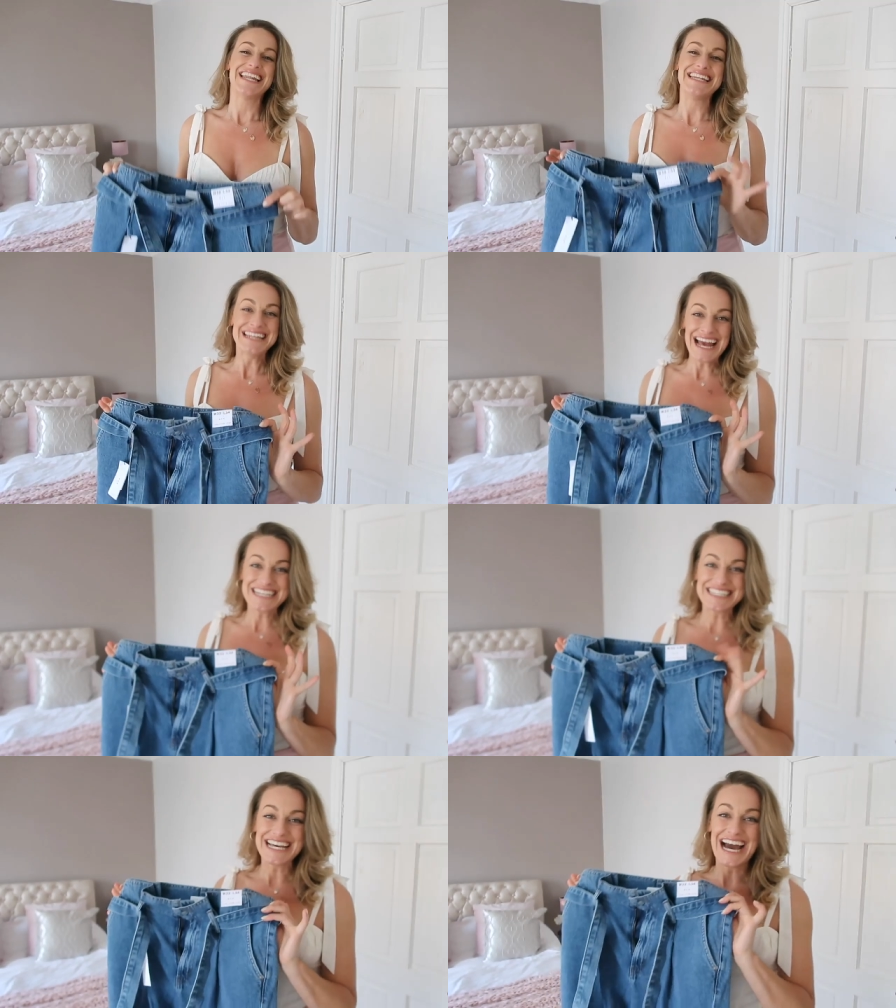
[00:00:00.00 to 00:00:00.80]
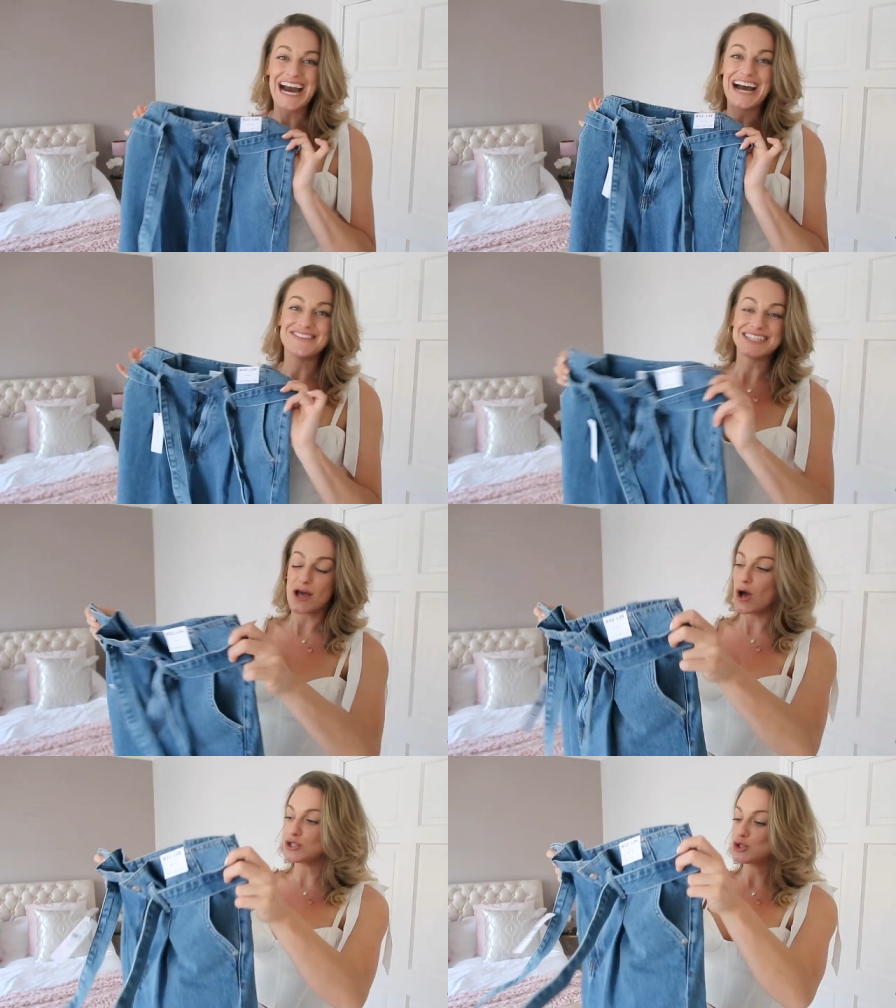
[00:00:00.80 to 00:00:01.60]
Next, I have these
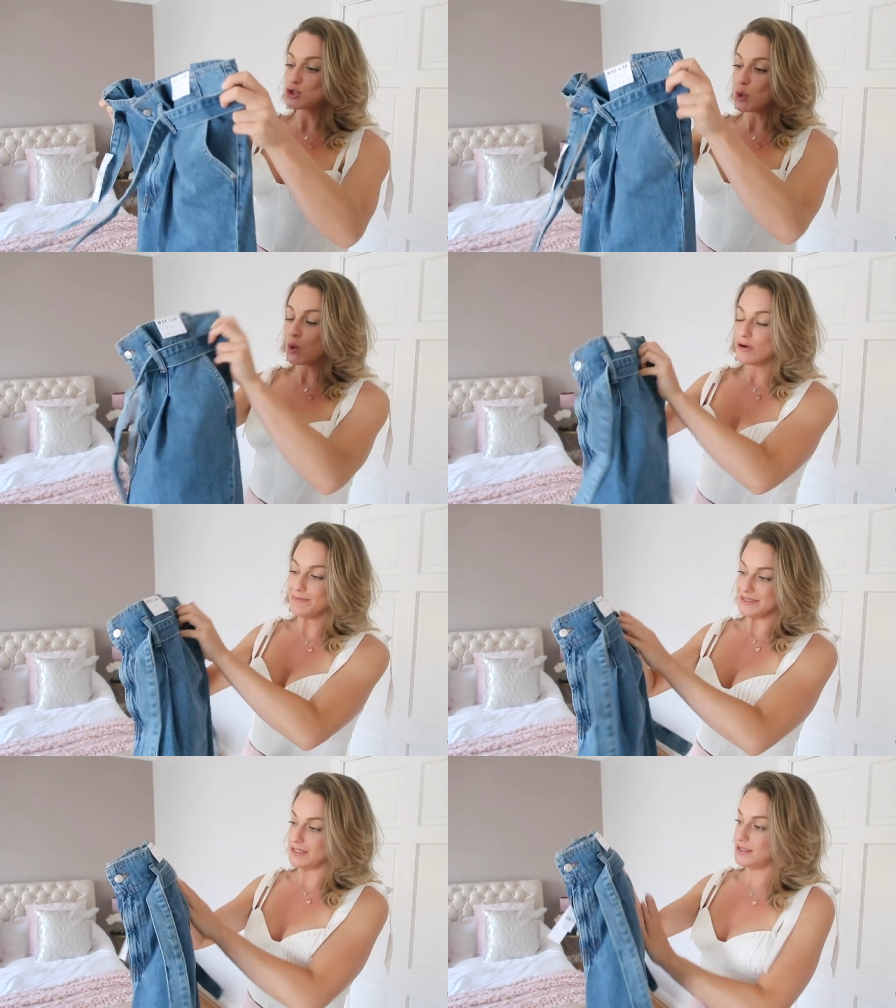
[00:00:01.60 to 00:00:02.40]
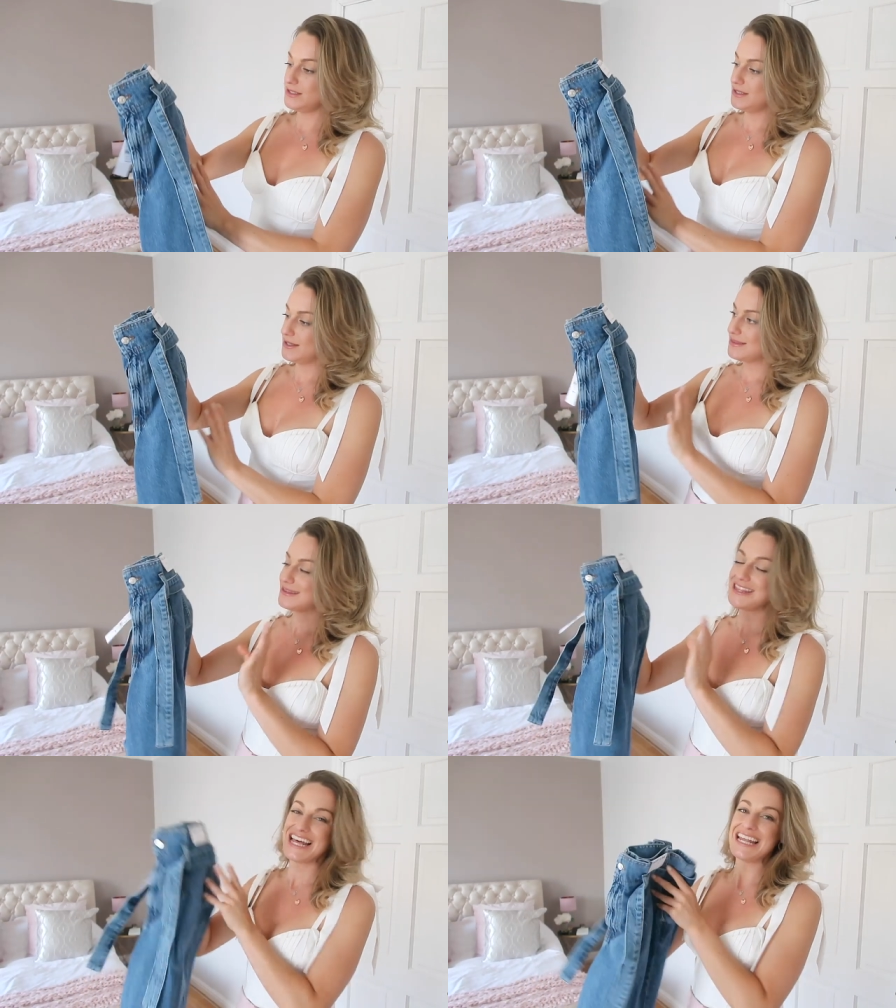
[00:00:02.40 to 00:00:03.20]
adorable,
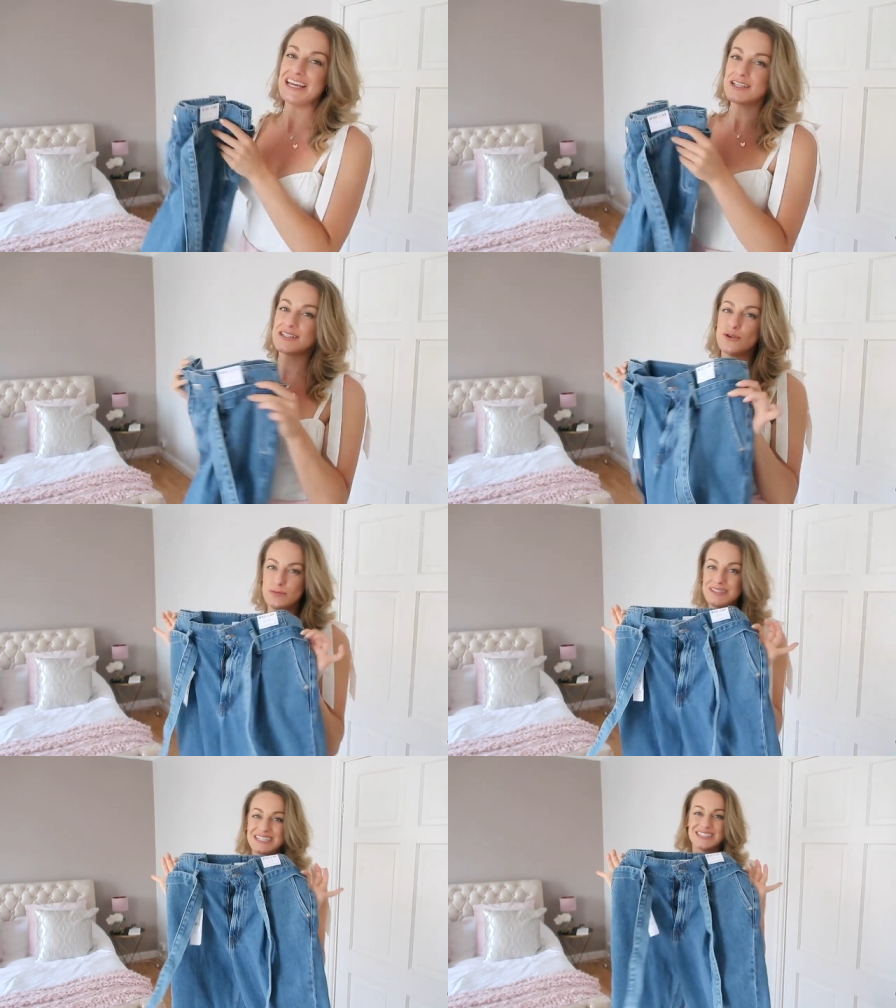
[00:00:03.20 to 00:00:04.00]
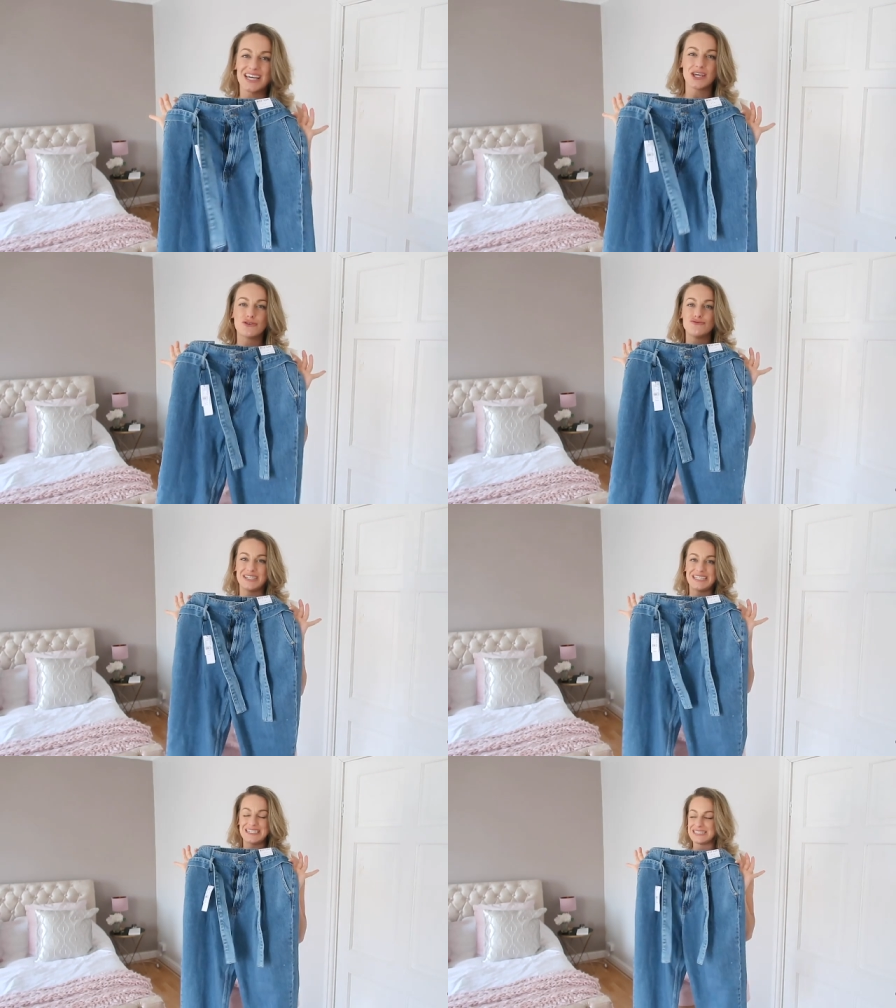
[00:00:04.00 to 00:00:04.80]
they're like almost like
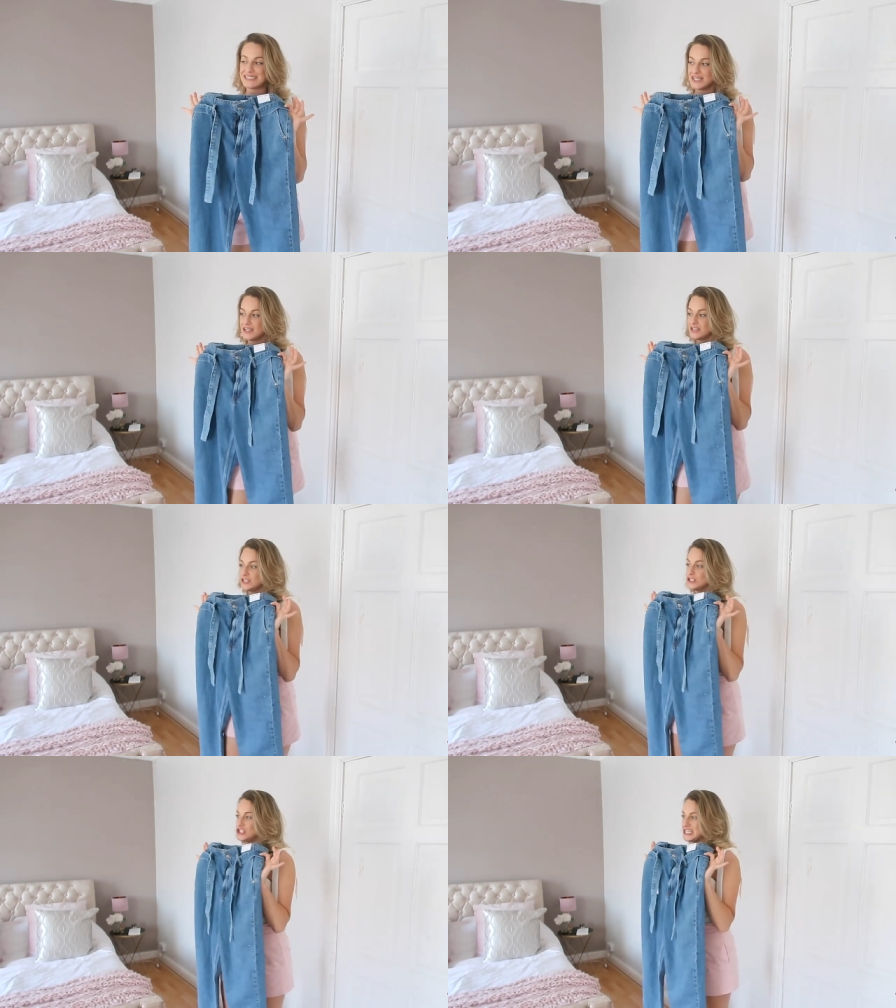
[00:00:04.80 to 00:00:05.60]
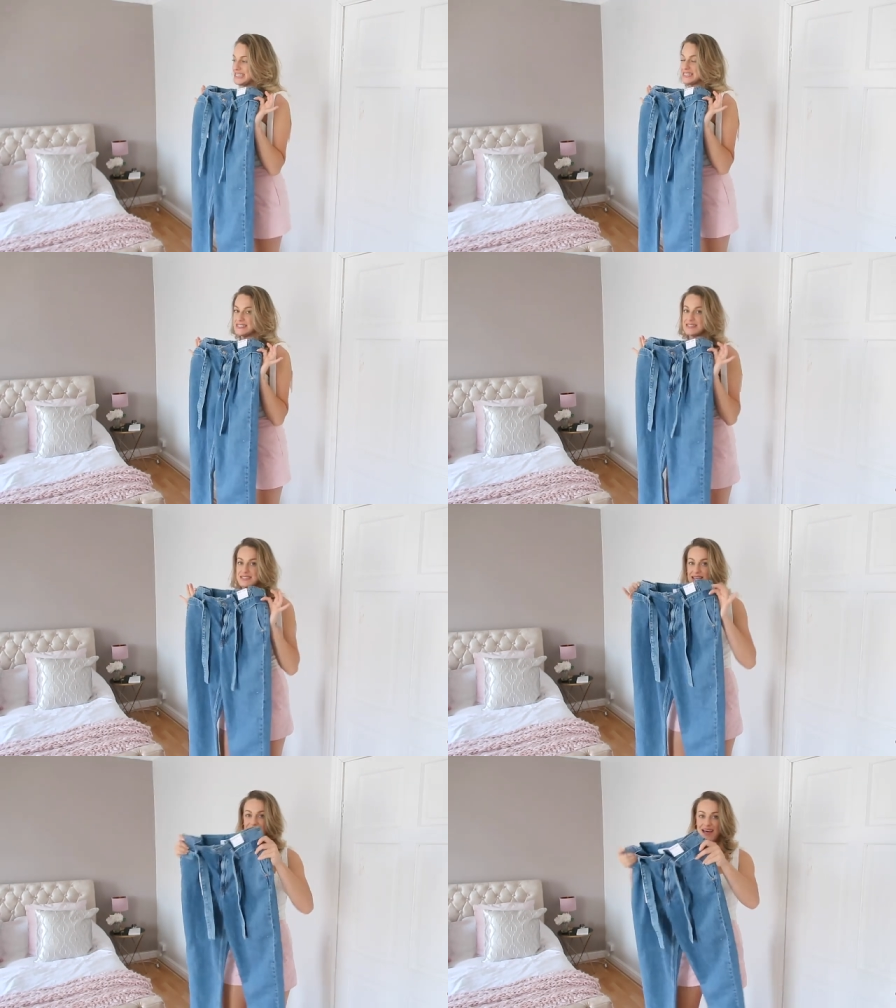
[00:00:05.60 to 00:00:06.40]
dungarees jeans.
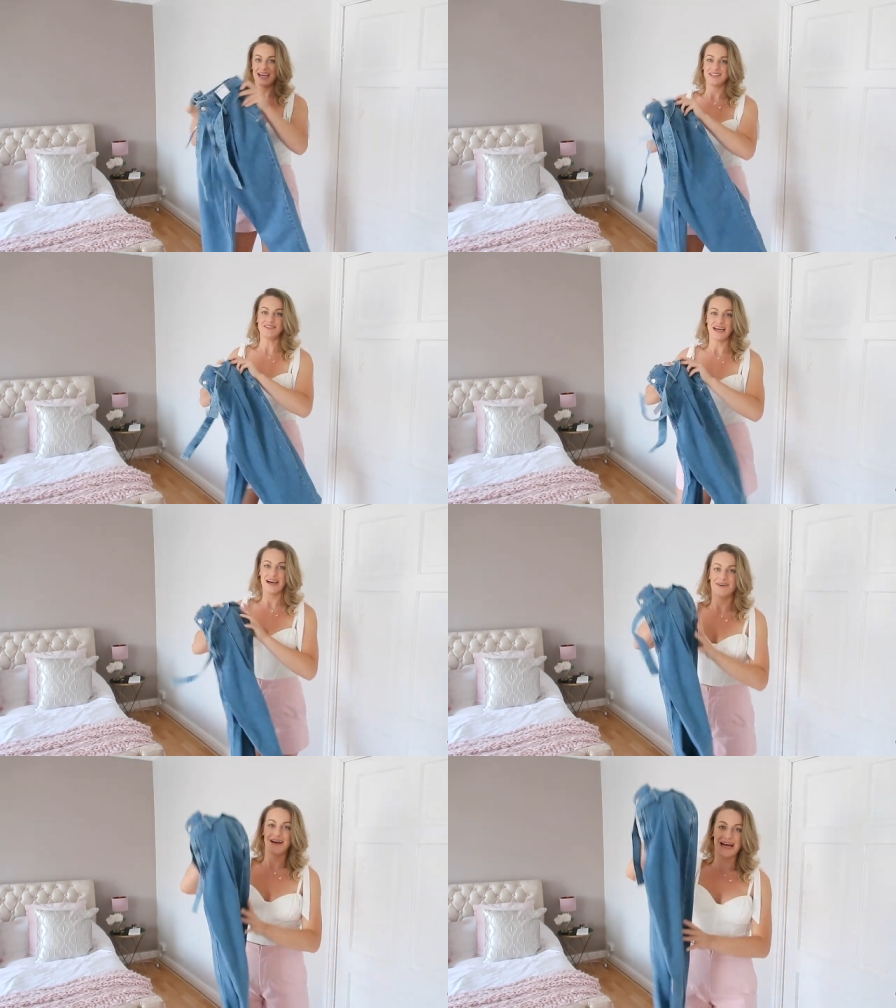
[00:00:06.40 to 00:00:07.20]
I don't know how,